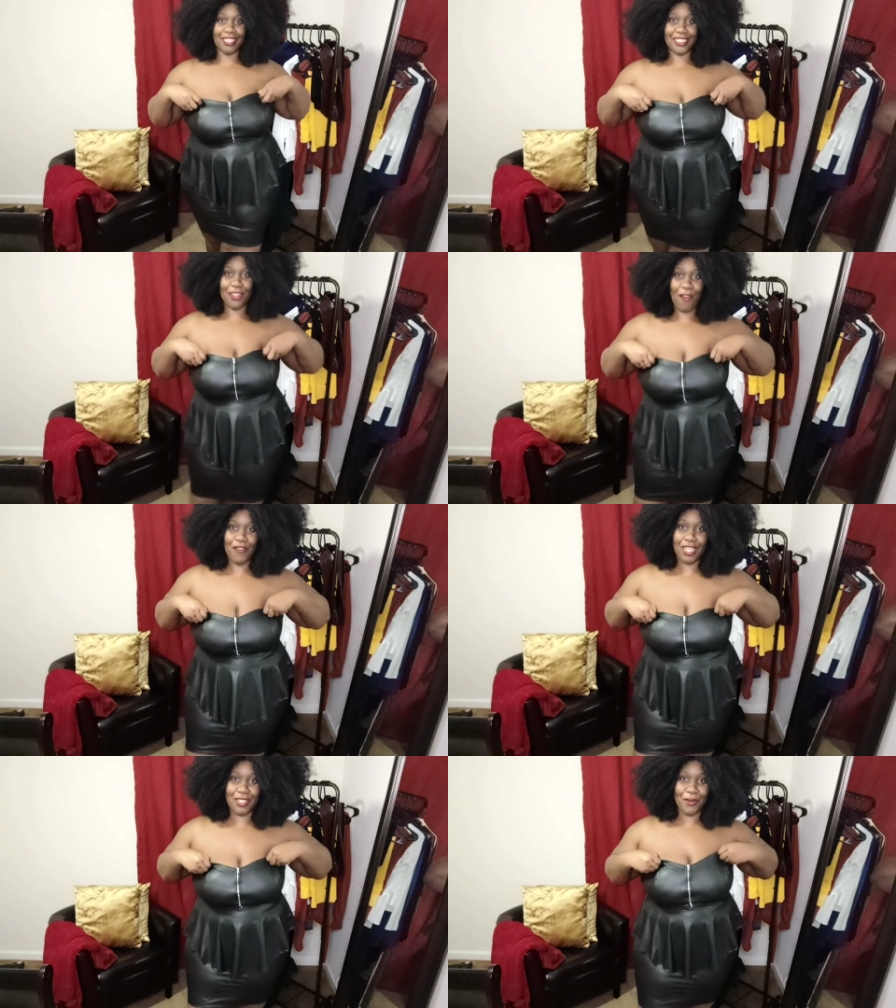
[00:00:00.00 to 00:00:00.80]
she over
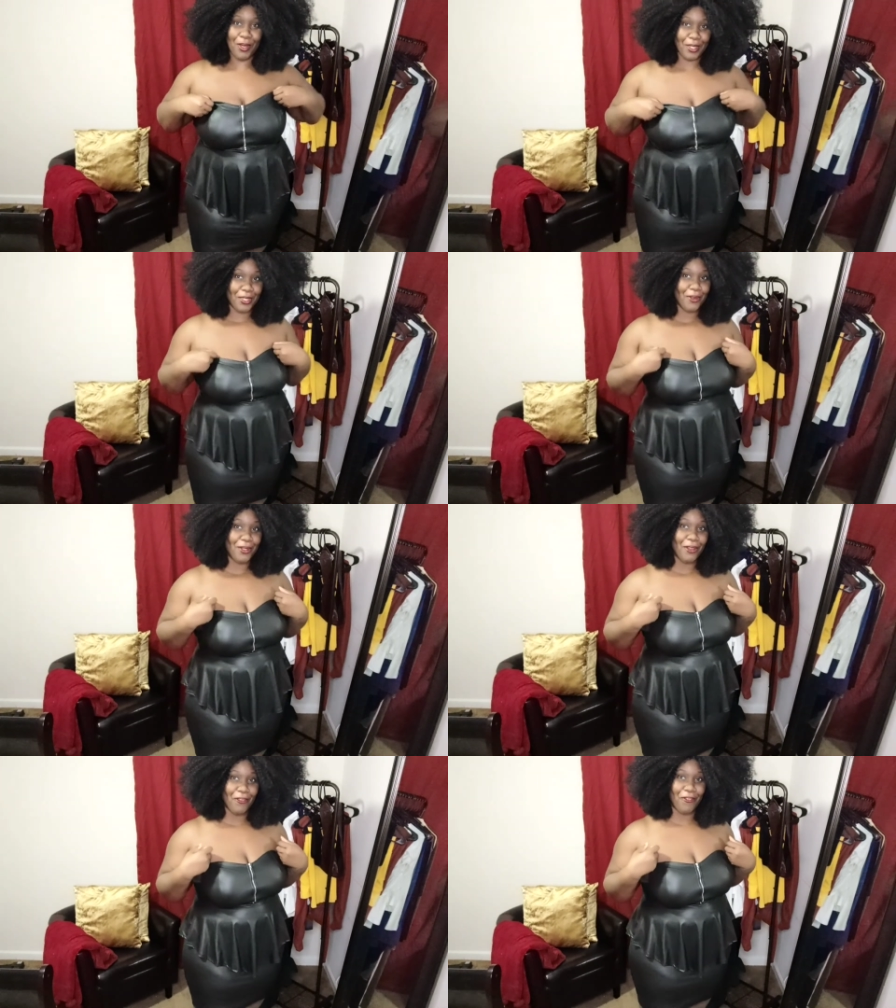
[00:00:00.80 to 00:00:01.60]
there doing her cute
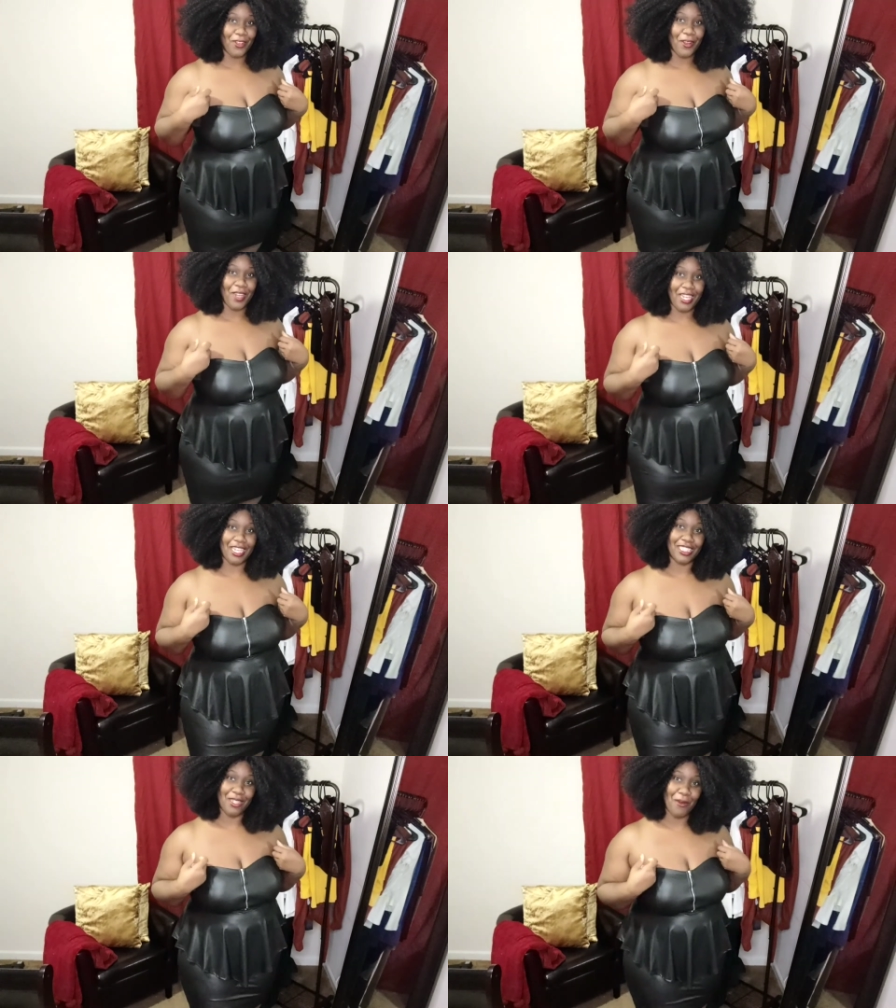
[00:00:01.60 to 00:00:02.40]
little flirting
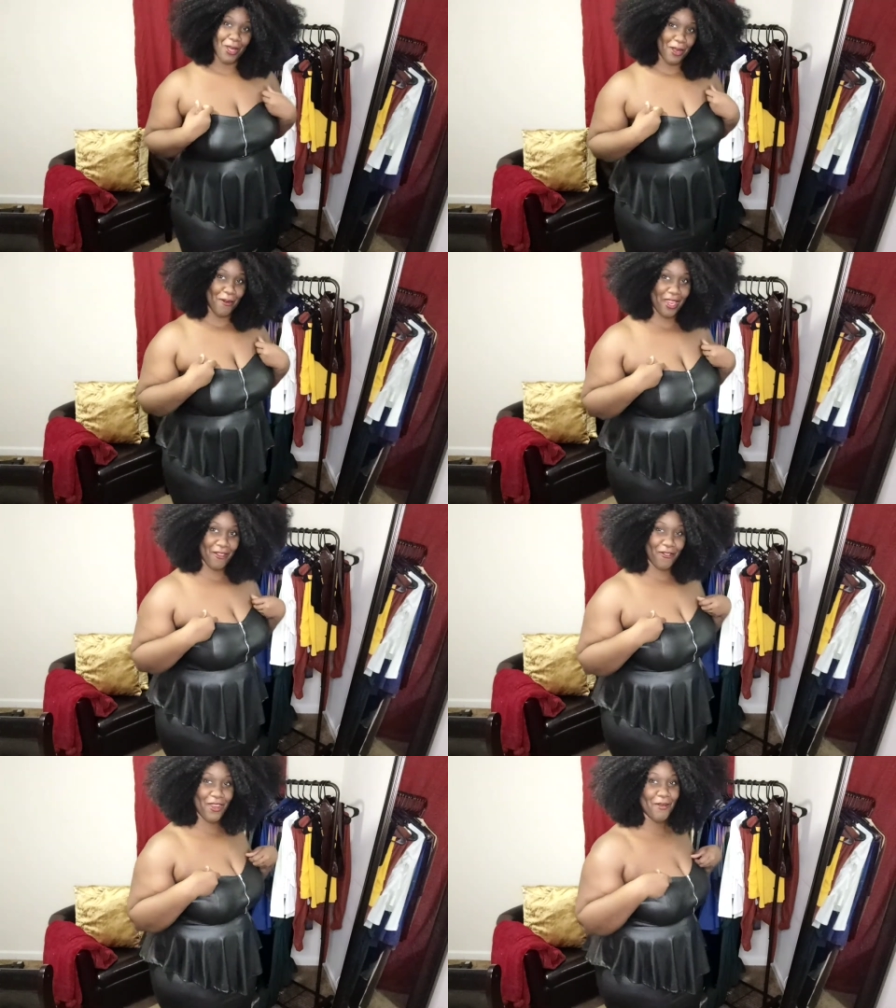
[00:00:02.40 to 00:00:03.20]
and she walk away
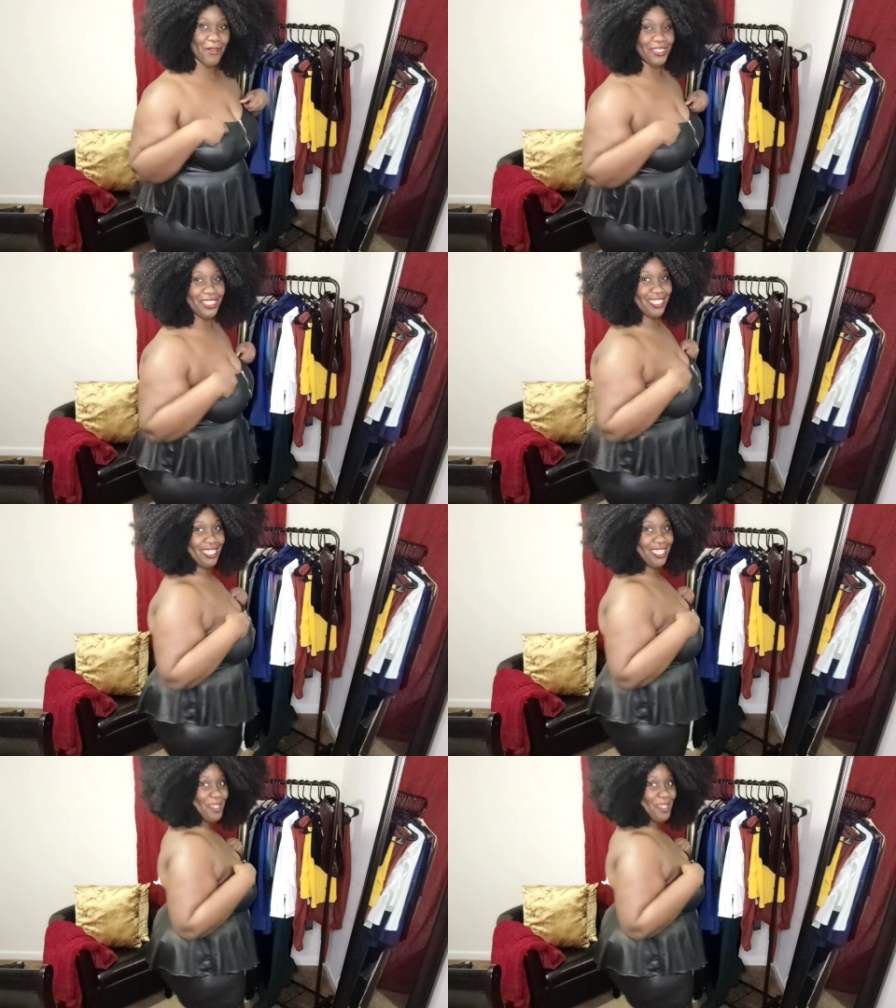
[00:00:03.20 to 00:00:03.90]
from her. She,